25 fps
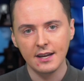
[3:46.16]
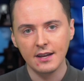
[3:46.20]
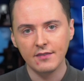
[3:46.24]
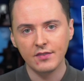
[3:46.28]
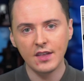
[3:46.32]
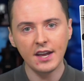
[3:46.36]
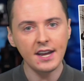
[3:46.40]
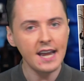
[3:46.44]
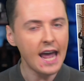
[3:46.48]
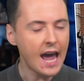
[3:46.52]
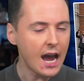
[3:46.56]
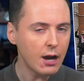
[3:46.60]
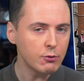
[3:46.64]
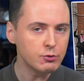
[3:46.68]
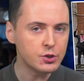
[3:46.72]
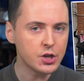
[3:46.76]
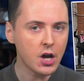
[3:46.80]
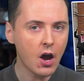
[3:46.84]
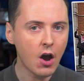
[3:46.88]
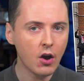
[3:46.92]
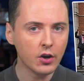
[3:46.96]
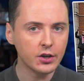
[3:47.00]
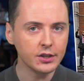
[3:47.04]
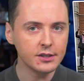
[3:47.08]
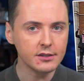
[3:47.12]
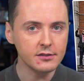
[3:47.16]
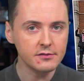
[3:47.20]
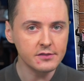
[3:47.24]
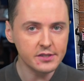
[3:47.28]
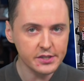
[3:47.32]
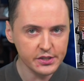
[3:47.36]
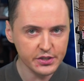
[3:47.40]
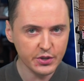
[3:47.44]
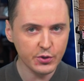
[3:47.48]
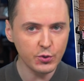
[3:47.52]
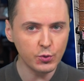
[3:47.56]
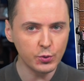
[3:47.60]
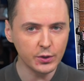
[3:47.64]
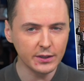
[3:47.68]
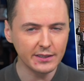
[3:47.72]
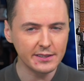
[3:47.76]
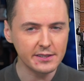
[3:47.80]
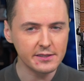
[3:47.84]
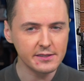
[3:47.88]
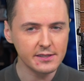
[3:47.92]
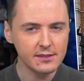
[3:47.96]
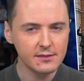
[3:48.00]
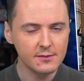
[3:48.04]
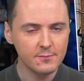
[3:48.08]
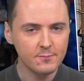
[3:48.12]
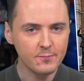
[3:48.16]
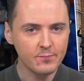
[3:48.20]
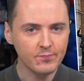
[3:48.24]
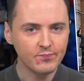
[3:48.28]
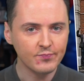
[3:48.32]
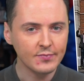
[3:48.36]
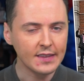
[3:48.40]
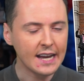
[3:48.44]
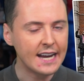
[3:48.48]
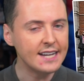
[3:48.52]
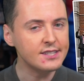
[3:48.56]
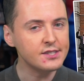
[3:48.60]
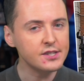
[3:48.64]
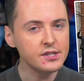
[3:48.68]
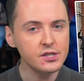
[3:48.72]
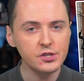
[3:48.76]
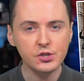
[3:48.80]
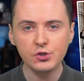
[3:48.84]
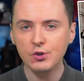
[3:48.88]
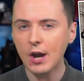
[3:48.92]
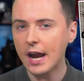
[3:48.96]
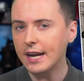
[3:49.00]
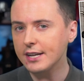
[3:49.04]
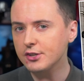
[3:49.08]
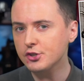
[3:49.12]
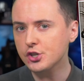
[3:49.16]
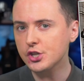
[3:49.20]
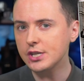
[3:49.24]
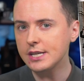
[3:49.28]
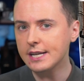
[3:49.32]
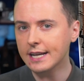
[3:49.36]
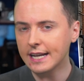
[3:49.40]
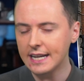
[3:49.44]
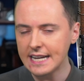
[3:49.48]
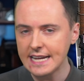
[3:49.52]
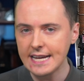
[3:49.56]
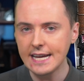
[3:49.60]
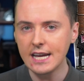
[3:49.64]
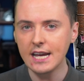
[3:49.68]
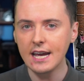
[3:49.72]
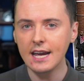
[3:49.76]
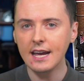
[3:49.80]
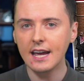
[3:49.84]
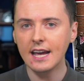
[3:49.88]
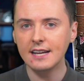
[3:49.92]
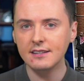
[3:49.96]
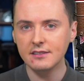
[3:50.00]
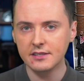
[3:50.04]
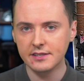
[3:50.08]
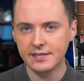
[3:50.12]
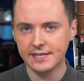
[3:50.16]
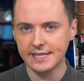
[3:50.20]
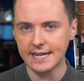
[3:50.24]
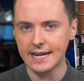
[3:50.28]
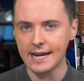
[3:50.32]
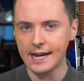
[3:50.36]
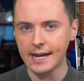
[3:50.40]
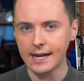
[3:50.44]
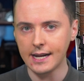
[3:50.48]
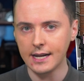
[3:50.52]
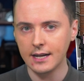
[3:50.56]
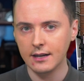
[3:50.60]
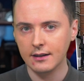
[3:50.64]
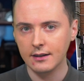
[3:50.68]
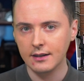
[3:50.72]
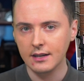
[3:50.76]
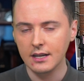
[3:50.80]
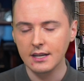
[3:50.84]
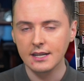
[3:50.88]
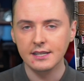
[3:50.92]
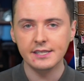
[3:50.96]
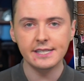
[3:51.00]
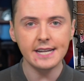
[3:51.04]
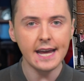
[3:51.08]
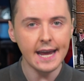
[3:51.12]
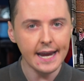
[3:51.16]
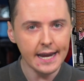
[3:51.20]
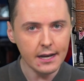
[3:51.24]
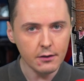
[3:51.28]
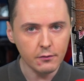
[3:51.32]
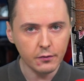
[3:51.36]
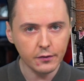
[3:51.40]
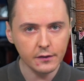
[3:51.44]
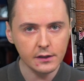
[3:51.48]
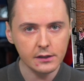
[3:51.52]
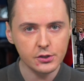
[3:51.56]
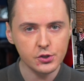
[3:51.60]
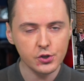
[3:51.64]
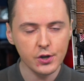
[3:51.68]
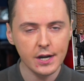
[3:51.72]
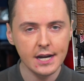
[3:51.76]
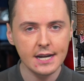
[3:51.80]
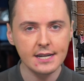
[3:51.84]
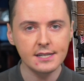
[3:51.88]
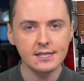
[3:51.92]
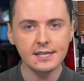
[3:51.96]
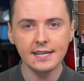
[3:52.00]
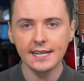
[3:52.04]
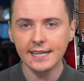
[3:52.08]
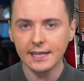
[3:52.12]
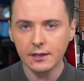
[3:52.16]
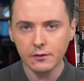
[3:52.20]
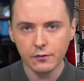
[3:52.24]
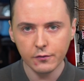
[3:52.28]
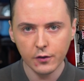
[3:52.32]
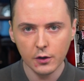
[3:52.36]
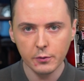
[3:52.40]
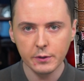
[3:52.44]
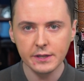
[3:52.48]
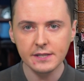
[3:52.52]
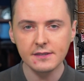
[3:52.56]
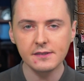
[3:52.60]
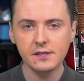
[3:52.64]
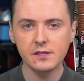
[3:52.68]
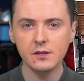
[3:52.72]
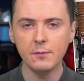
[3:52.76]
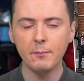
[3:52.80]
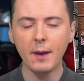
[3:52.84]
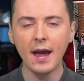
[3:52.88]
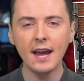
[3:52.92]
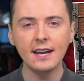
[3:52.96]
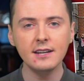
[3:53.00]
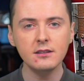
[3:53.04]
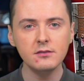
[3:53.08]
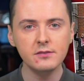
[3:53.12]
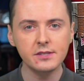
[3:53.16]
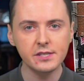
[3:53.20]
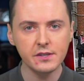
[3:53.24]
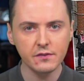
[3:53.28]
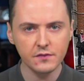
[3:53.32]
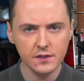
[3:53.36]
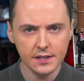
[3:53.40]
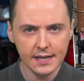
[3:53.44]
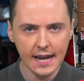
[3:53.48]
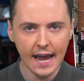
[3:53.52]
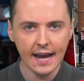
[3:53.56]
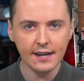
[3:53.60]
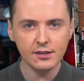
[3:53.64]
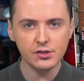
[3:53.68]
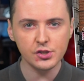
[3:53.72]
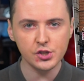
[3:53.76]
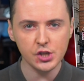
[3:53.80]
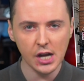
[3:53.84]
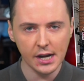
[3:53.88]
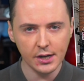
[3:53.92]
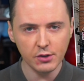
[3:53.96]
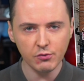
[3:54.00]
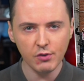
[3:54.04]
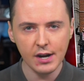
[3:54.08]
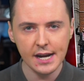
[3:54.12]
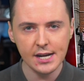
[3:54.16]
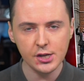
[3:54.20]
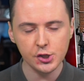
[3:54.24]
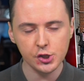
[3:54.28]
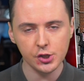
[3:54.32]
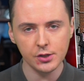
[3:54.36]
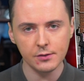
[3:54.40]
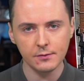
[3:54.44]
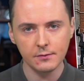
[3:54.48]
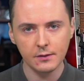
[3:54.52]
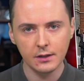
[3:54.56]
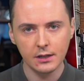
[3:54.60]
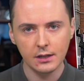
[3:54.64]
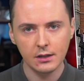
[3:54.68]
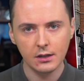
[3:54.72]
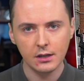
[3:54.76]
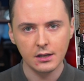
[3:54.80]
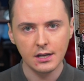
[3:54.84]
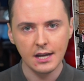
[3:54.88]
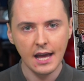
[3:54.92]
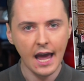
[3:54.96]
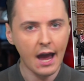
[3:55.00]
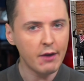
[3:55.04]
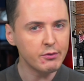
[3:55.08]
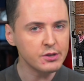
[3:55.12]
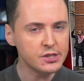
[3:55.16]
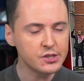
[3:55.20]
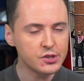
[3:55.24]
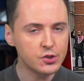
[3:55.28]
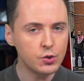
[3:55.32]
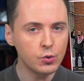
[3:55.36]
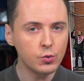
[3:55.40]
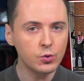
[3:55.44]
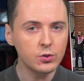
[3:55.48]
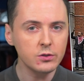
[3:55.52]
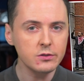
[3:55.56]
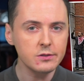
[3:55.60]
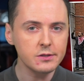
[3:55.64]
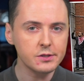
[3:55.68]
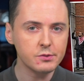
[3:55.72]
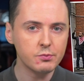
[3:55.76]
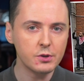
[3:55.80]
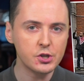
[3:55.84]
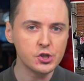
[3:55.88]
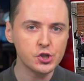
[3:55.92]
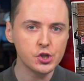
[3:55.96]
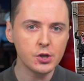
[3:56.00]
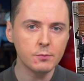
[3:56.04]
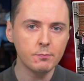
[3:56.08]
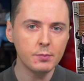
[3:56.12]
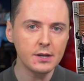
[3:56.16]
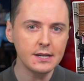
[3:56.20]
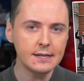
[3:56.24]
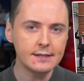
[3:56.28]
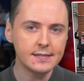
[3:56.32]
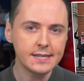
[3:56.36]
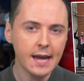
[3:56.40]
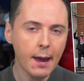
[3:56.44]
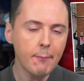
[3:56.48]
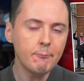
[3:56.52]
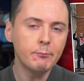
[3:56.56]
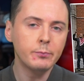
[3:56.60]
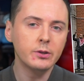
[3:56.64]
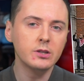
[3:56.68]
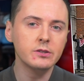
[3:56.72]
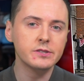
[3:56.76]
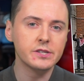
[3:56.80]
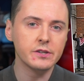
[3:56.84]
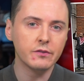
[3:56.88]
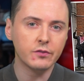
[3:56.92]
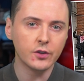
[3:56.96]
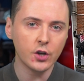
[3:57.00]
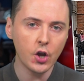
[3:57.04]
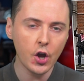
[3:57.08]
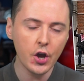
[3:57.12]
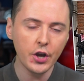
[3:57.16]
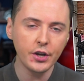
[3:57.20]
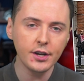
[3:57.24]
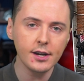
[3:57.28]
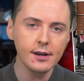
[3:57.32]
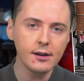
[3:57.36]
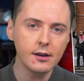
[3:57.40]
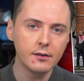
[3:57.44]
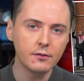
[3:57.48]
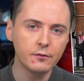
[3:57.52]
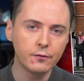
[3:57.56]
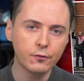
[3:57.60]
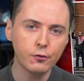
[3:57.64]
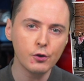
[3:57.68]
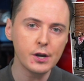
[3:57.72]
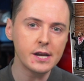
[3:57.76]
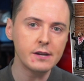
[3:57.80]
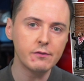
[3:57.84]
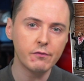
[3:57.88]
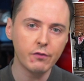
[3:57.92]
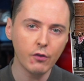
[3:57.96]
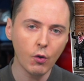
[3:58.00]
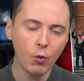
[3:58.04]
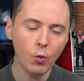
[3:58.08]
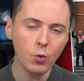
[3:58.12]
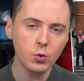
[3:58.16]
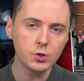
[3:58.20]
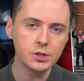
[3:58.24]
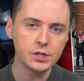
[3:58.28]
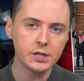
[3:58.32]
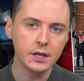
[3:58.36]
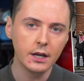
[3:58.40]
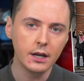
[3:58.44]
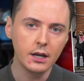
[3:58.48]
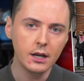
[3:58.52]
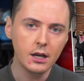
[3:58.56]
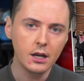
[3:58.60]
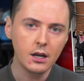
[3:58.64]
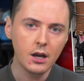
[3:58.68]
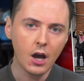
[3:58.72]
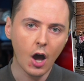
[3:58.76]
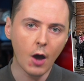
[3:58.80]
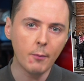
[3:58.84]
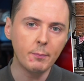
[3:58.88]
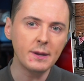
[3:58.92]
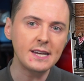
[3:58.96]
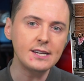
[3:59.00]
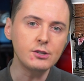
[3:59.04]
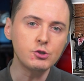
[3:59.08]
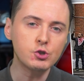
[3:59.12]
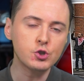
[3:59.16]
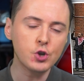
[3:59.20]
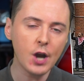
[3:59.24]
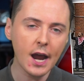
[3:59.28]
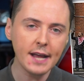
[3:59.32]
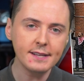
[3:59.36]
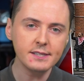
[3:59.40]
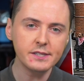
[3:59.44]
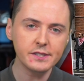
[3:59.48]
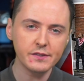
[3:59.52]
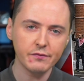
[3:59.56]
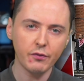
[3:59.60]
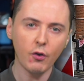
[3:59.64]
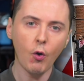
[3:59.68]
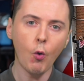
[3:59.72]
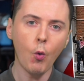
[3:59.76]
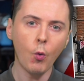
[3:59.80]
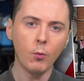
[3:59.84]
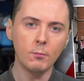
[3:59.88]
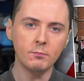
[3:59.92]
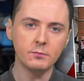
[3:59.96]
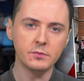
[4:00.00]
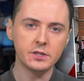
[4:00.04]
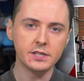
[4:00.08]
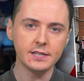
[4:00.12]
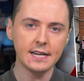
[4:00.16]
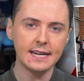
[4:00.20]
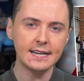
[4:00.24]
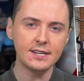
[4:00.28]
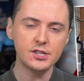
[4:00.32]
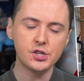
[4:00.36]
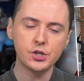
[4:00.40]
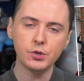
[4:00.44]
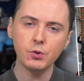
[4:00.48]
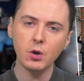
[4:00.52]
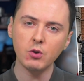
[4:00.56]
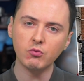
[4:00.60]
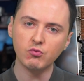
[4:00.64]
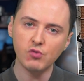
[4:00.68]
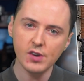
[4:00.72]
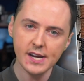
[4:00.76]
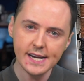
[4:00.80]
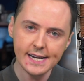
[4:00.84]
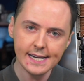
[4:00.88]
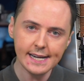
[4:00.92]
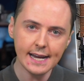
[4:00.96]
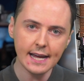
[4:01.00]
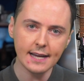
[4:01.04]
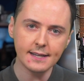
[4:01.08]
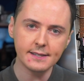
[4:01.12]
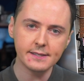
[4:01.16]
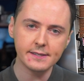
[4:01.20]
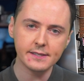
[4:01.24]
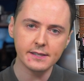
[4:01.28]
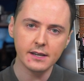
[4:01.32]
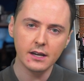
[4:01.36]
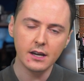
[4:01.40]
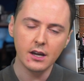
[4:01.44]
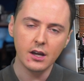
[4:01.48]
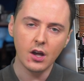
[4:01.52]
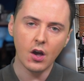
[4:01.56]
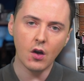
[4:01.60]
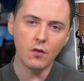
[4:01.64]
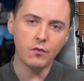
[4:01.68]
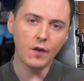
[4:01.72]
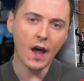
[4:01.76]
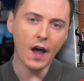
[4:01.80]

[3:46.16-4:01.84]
They're now targeting schools. It's a strategy clear as day, to infiltrate and influence the minds of the next generation. Our schools, which should be temples of learning and free thought, are being transformed into arenas of